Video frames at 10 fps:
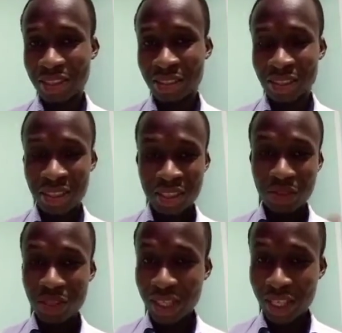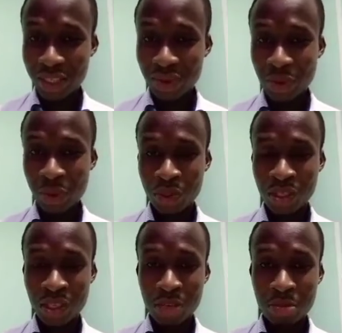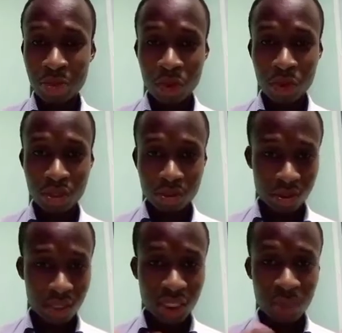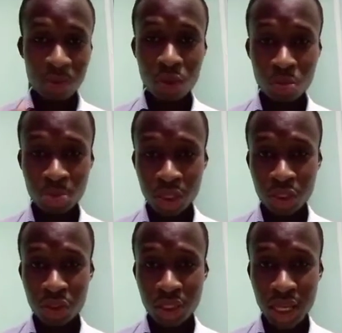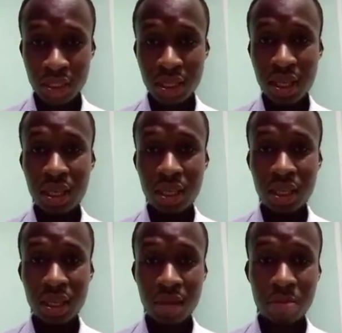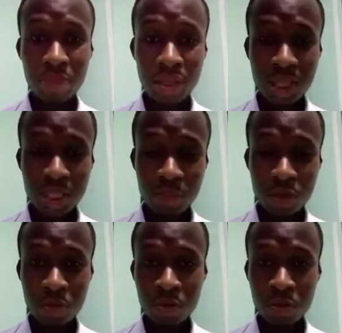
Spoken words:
you can get a cold because it's able to penetrate as best as possible.